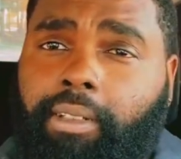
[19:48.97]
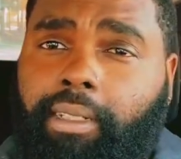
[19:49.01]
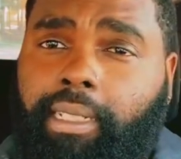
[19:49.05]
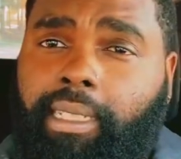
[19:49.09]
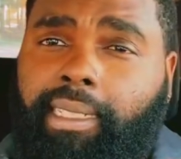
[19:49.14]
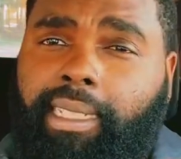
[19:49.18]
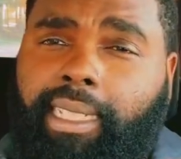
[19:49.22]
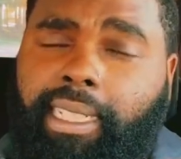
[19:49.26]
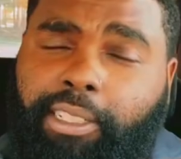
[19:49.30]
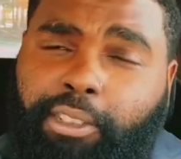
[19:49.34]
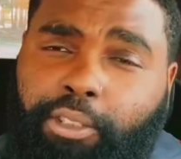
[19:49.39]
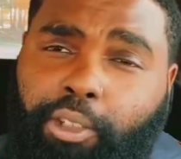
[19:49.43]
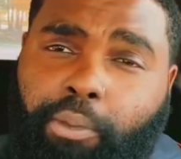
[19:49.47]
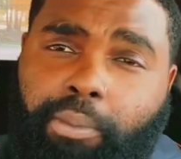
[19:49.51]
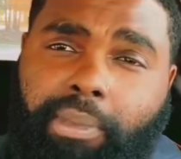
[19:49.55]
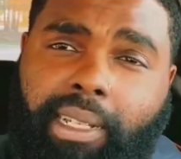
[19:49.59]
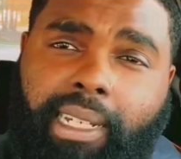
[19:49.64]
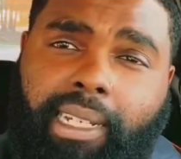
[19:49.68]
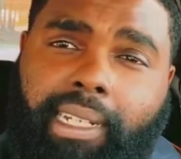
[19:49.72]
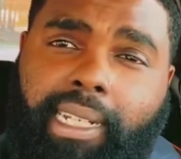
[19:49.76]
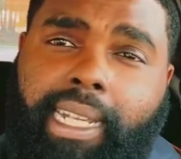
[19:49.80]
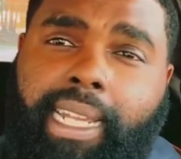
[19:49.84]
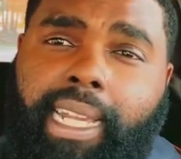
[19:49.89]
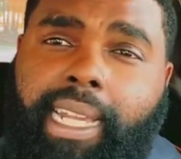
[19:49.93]
Since you've
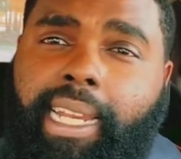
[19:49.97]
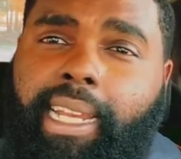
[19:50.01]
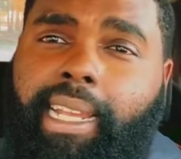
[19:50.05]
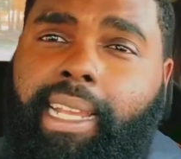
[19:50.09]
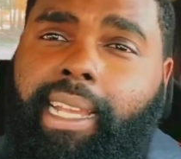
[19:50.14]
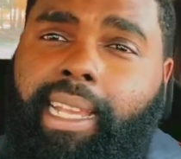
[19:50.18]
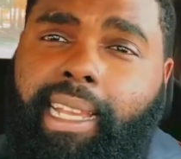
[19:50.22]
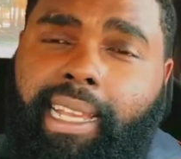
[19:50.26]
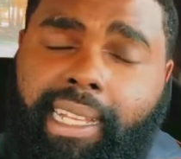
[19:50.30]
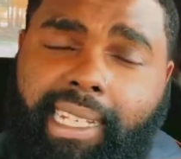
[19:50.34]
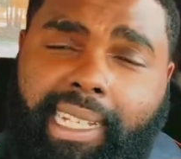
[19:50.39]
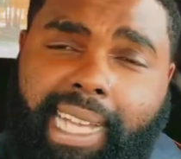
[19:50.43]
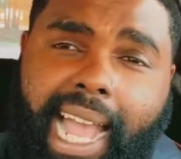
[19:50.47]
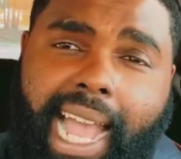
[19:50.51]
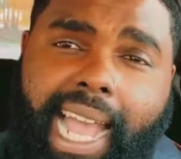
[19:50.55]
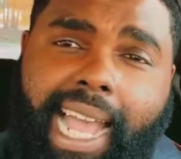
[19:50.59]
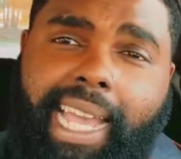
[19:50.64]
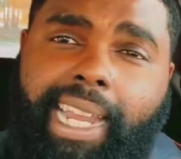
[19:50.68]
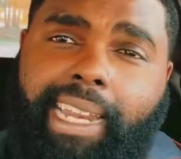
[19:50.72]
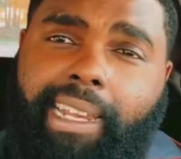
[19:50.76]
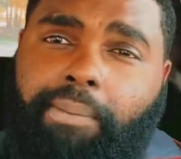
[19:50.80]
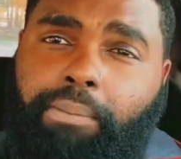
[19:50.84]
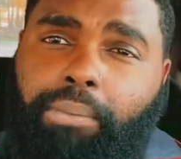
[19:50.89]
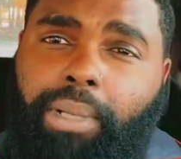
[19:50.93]
been leading and
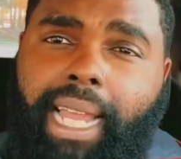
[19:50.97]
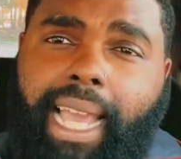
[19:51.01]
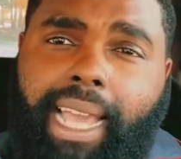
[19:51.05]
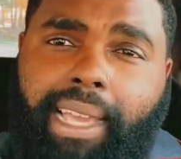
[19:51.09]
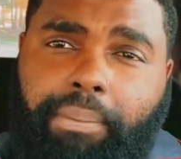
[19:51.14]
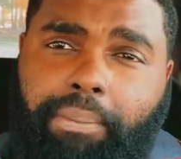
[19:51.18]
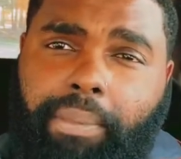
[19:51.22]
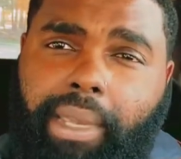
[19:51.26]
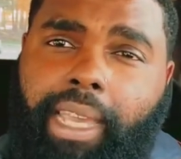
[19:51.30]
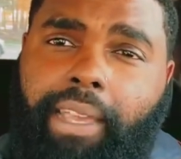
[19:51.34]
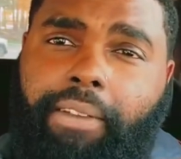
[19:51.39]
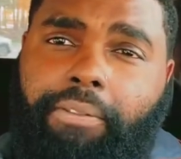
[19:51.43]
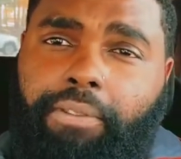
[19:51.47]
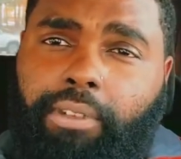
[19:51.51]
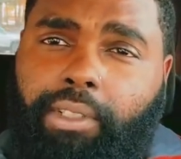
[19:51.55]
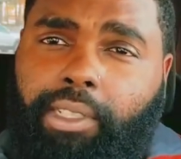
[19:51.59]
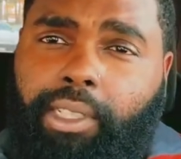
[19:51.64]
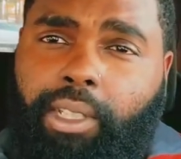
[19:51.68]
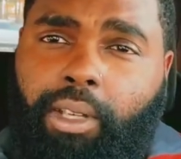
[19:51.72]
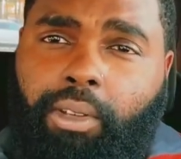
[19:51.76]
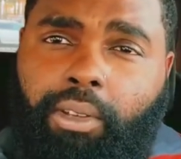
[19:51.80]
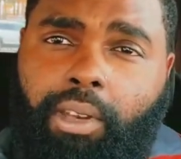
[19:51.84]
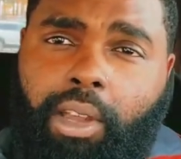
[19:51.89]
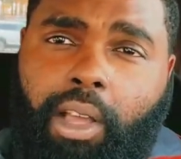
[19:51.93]
guiding black men for
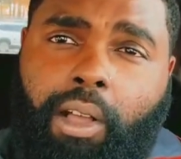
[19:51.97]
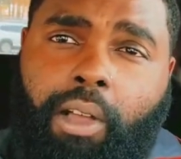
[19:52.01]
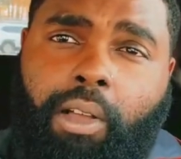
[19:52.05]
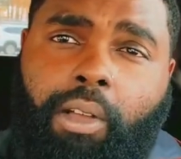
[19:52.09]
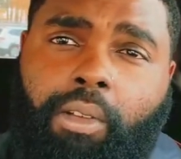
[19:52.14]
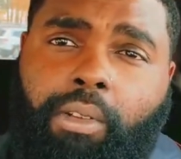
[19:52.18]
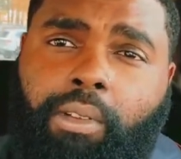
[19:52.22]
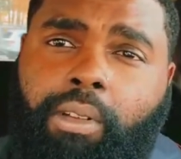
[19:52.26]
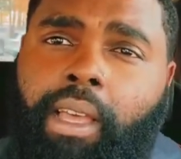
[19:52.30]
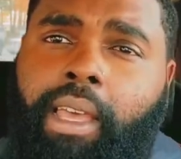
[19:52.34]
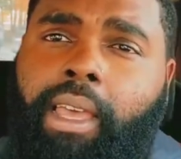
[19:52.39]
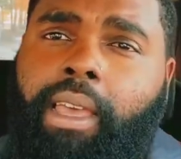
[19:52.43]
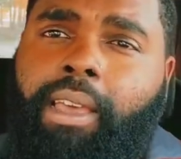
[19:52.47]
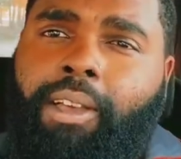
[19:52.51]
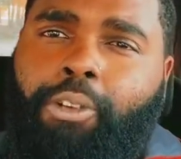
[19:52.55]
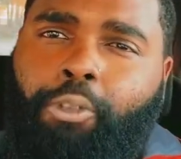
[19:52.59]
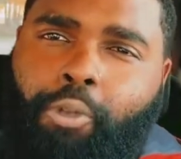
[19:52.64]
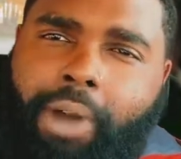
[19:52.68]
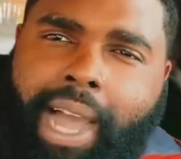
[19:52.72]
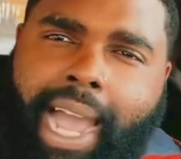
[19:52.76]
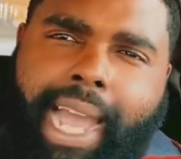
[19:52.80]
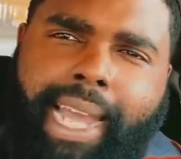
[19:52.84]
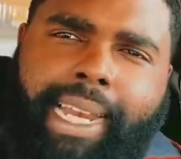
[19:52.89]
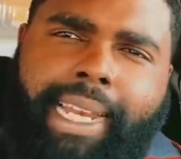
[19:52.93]
so long,
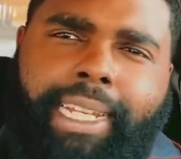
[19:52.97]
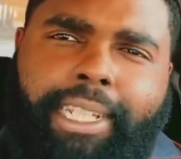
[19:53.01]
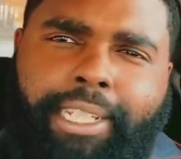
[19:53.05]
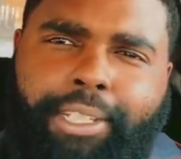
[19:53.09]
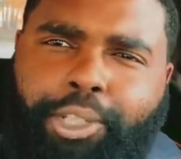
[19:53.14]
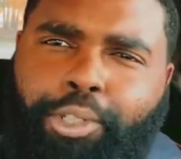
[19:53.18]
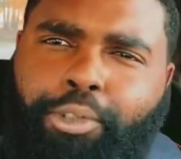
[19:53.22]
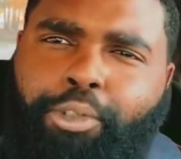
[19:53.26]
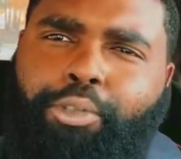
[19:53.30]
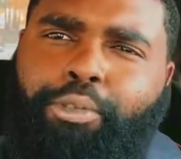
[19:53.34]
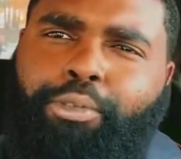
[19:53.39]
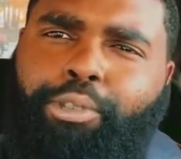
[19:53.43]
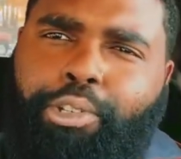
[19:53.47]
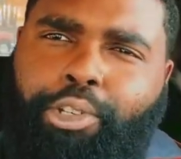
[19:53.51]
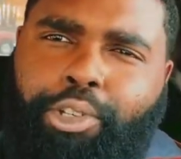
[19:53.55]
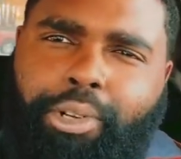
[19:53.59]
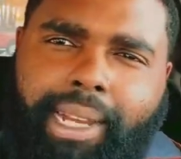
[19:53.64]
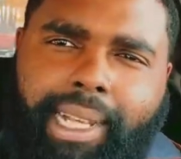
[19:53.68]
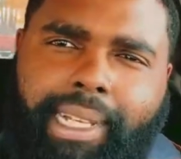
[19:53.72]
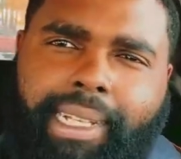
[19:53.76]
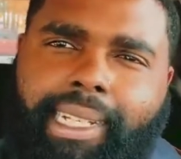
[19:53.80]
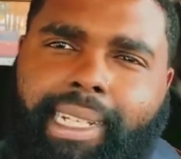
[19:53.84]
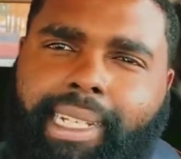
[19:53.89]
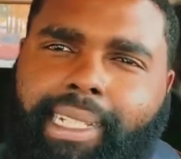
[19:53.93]
why did you
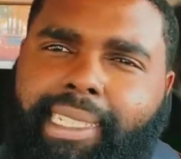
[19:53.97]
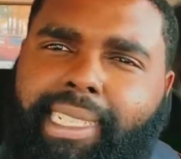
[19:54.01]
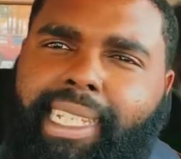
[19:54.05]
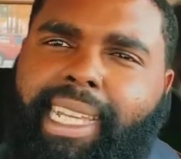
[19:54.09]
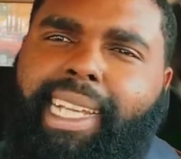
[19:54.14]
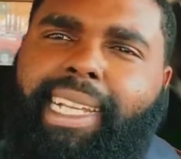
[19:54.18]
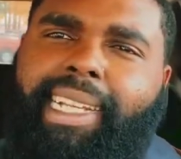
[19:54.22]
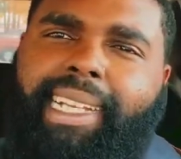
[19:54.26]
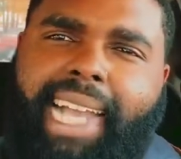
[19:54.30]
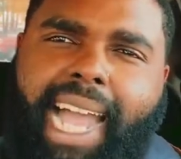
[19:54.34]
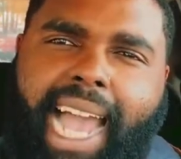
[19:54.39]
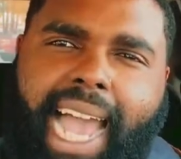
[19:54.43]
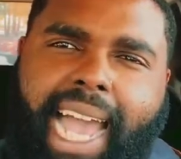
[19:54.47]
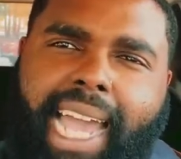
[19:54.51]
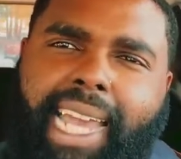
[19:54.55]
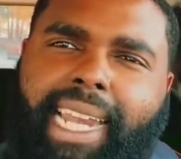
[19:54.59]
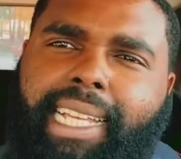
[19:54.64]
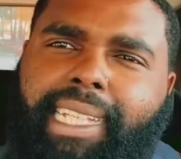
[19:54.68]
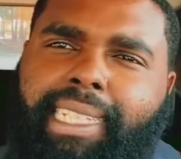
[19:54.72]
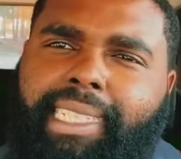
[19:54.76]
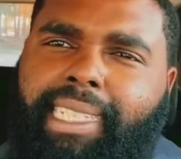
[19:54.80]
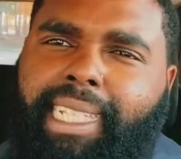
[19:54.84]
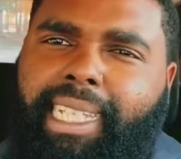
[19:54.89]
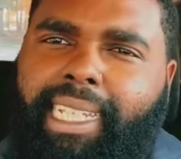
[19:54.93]
trick us and guide
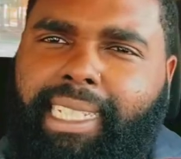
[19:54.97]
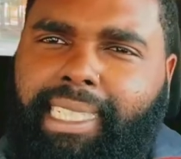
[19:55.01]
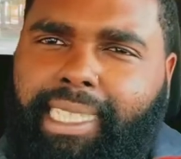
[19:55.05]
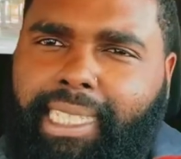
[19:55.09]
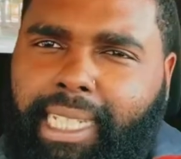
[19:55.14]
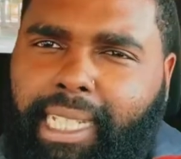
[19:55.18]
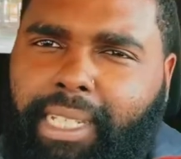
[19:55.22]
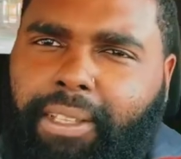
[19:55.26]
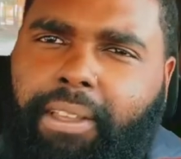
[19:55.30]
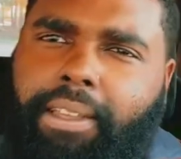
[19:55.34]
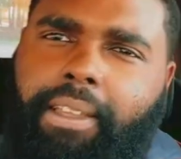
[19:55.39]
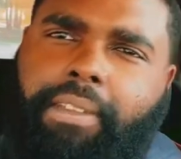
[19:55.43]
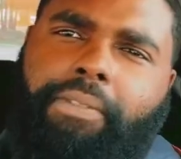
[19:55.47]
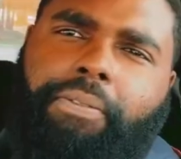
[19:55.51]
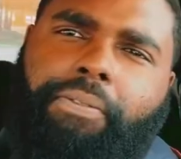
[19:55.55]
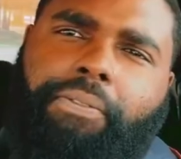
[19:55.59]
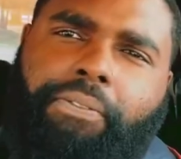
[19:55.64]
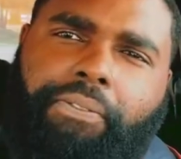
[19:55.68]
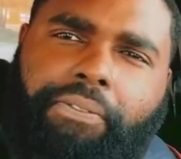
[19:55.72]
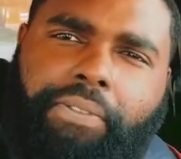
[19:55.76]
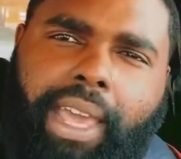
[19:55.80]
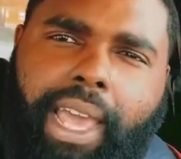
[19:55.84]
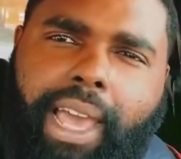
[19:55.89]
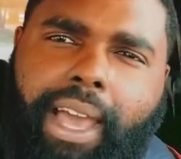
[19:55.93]
us into
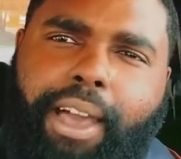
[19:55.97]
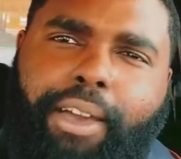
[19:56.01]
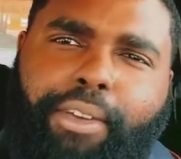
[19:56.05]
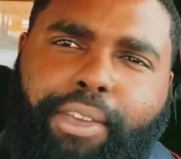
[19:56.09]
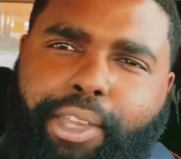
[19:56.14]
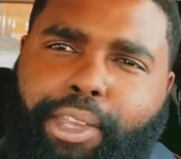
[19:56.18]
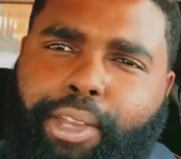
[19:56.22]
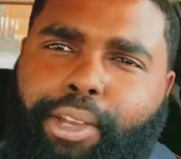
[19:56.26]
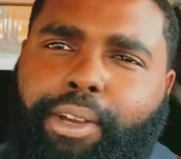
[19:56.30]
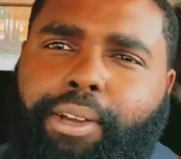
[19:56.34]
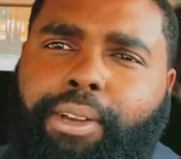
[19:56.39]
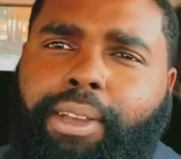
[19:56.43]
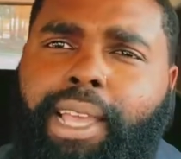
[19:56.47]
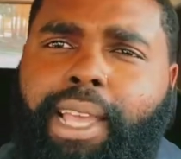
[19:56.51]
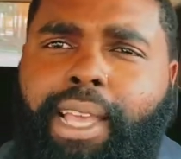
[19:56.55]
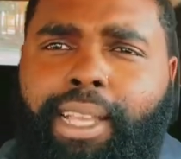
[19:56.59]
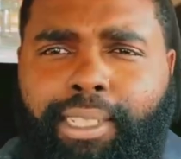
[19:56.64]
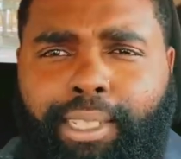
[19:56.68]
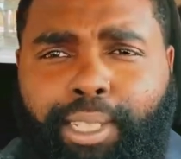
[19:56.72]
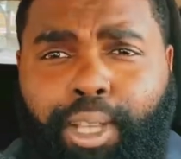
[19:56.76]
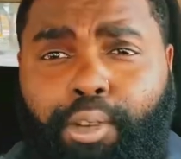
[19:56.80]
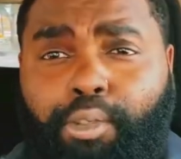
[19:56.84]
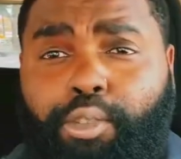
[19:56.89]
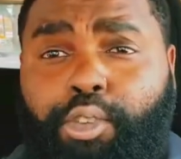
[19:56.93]
failure
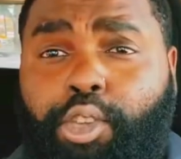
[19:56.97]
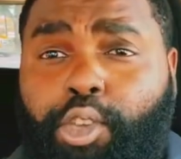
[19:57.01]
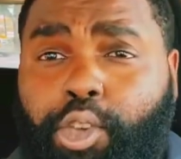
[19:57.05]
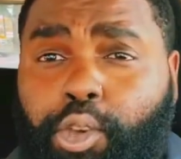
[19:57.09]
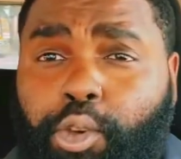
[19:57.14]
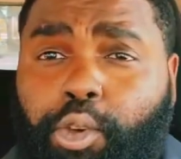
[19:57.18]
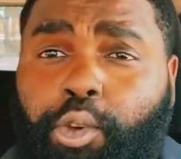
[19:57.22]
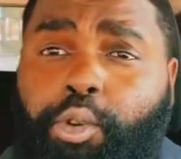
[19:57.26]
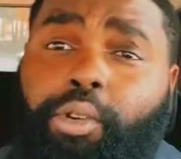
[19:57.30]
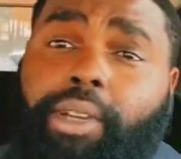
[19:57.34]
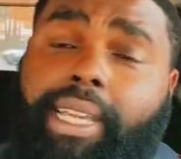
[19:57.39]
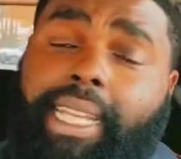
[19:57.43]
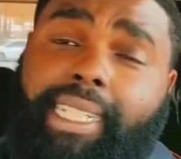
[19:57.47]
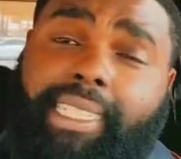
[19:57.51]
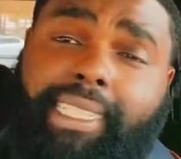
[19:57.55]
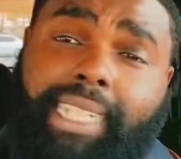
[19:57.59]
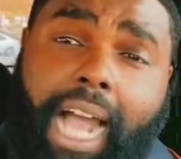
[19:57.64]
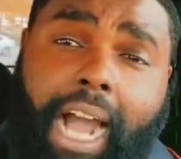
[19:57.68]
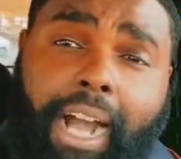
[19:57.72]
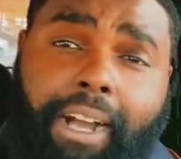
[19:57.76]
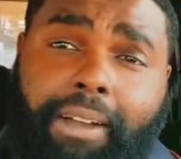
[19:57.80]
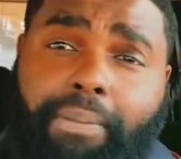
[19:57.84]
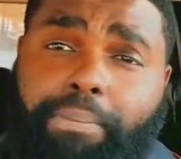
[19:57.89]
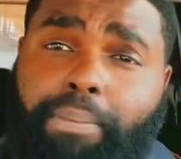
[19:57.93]
so you can
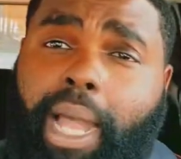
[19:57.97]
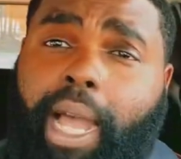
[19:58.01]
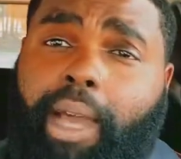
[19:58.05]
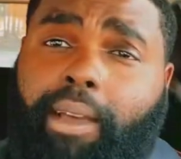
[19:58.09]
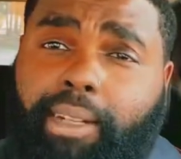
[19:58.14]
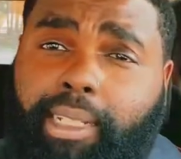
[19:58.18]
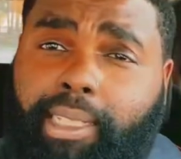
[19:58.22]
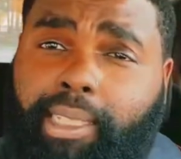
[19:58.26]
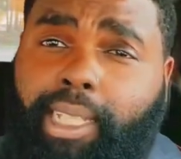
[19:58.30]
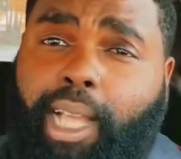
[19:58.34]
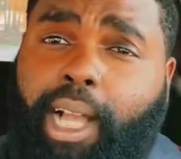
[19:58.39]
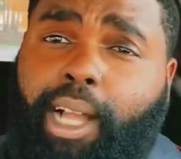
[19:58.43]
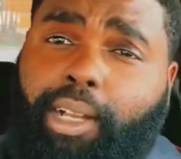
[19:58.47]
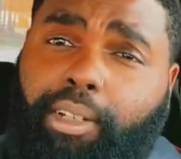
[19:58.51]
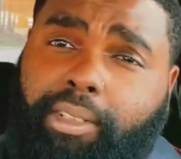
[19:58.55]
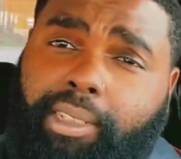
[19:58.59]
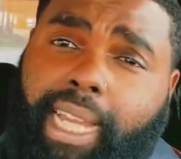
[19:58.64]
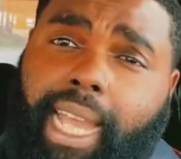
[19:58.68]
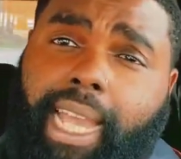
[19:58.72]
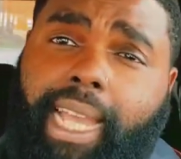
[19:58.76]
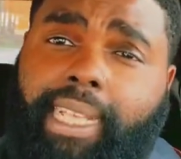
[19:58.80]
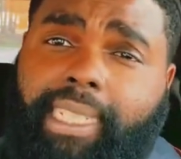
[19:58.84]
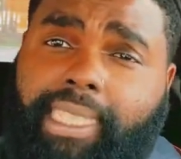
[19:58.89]
talk about us all day?